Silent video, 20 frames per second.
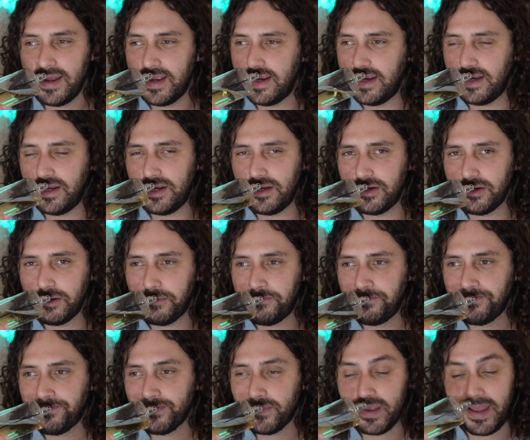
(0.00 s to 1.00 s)
in here.
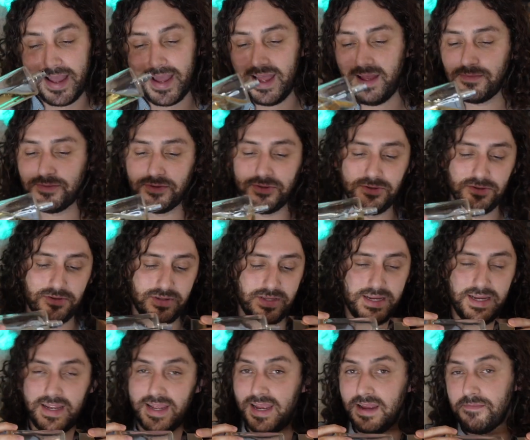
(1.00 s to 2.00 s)

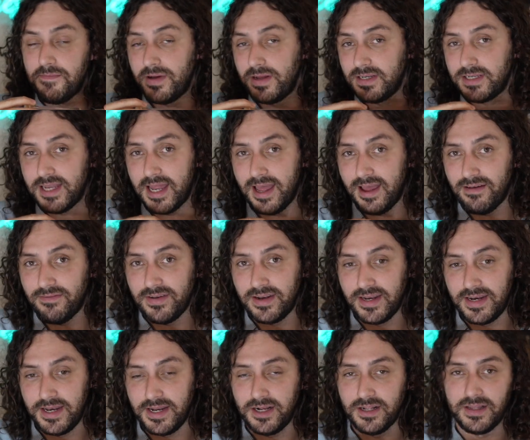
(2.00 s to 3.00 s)
Absolutely a must-have
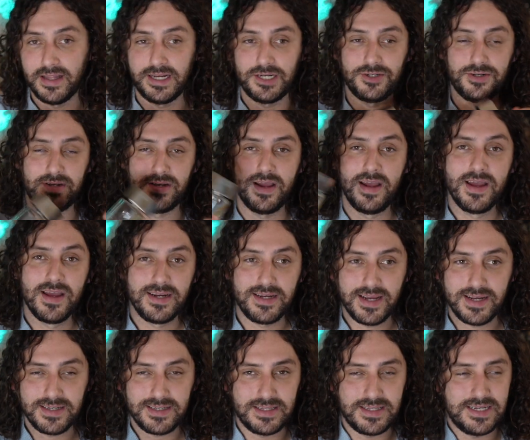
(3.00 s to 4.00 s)
in any collection
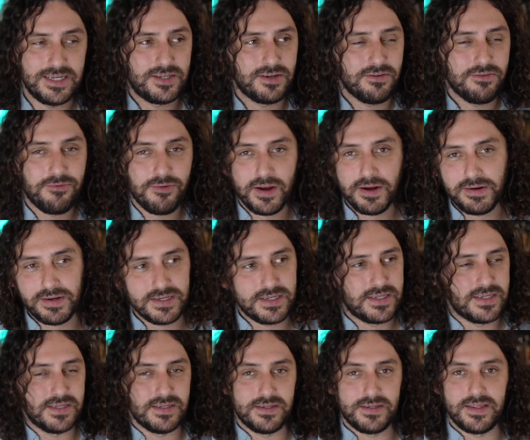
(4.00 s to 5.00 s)
guys. These are
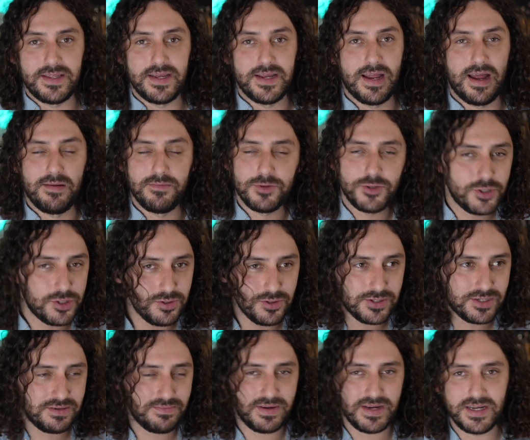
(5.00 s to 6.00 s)
fragrances that I'm
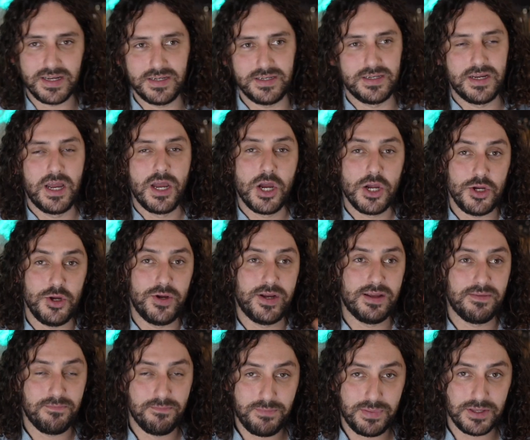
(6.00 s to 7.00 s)
choosing because you
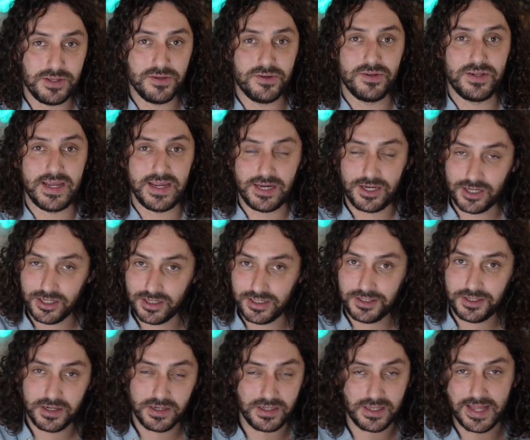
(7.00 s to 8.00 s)
can build a
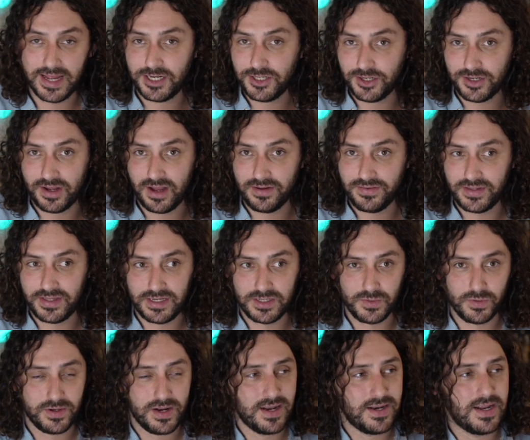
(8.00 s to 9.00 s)
good collection off of these.
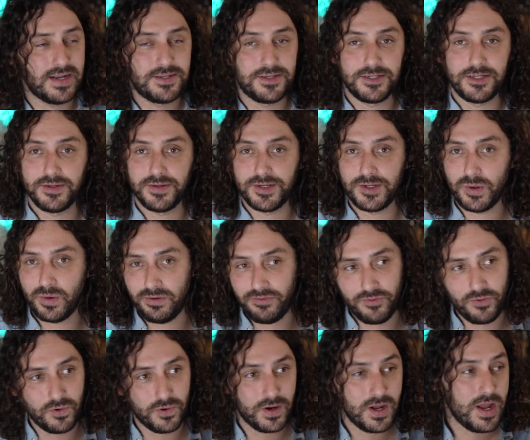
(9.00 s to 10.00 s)
We're not necessarily going
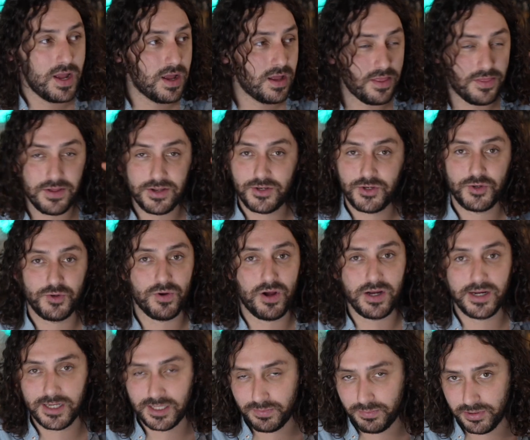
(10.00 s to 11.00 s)
for the
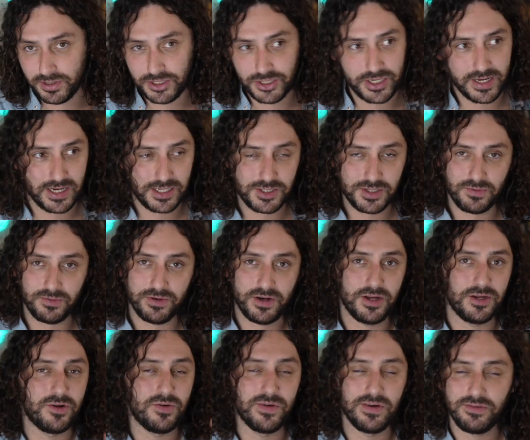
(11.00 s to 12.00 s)
strongest projection, we're
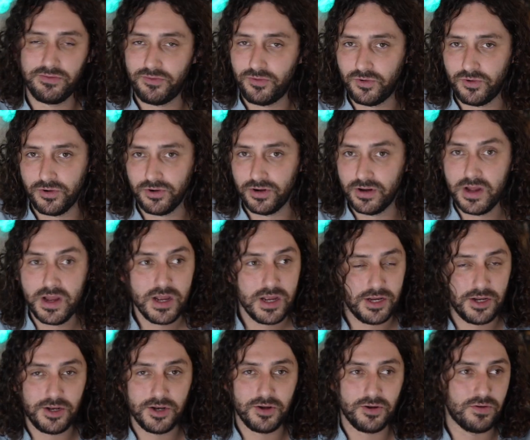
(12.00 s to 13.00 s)
not going for,
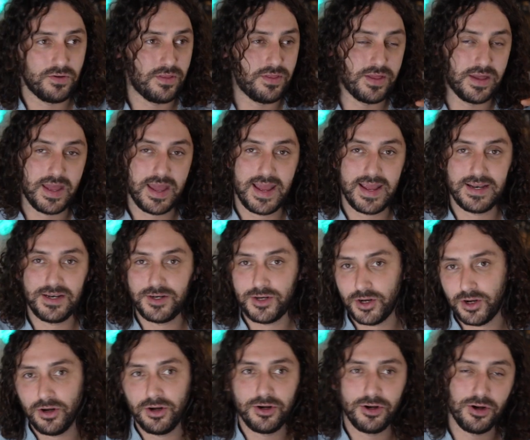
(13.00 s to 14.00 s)
you know, the head
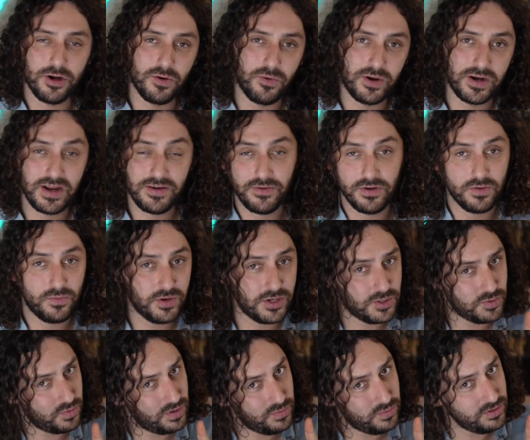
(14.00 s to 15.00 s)
turner or whatever, which
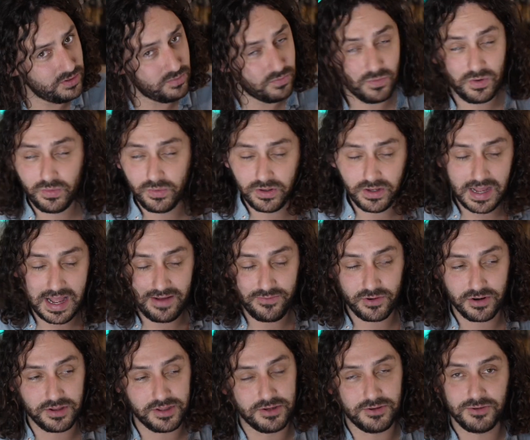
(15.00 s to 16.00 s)
we will we will have
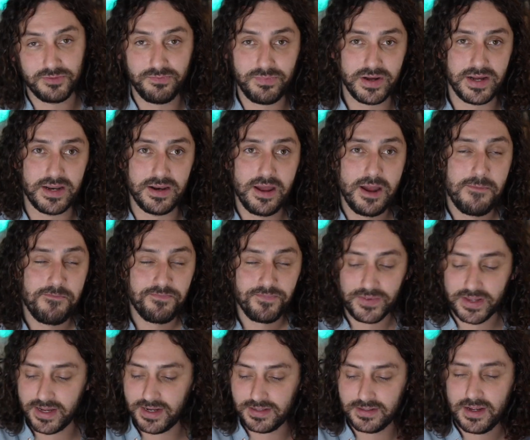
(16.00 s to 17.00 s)
one of those, but
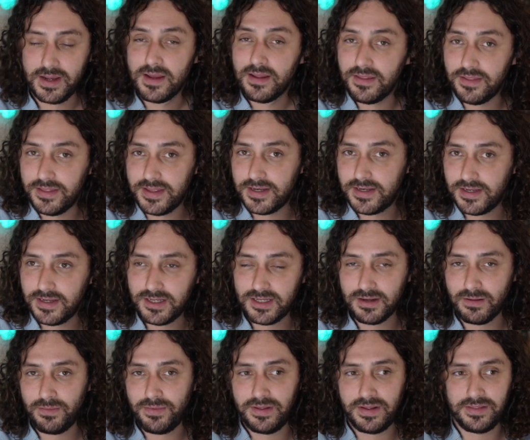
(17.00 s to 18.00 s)
guys, this is
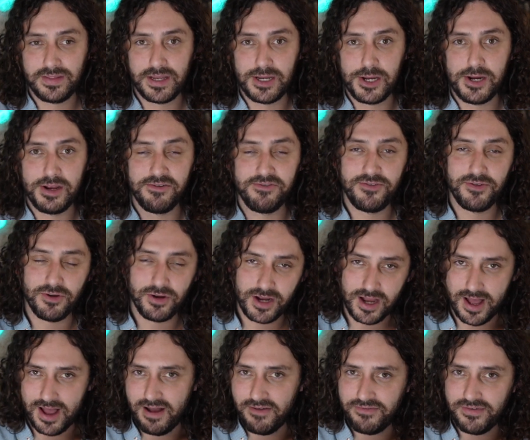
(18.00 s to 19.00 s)
something that you can feel
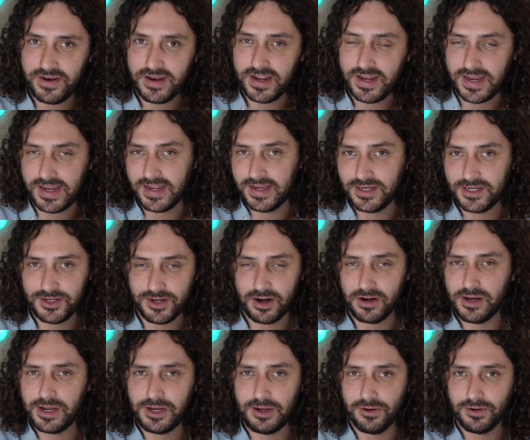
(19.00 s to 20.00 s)
confident in
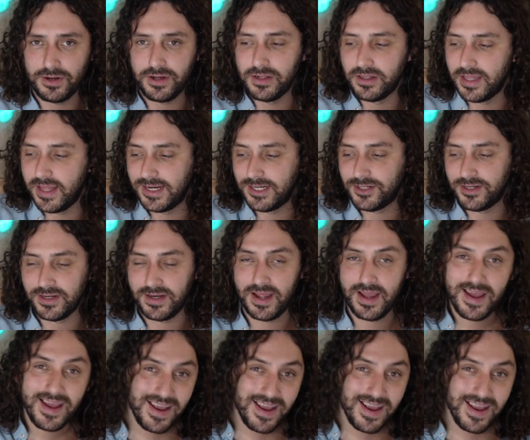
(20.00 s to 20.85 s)
starting your collection,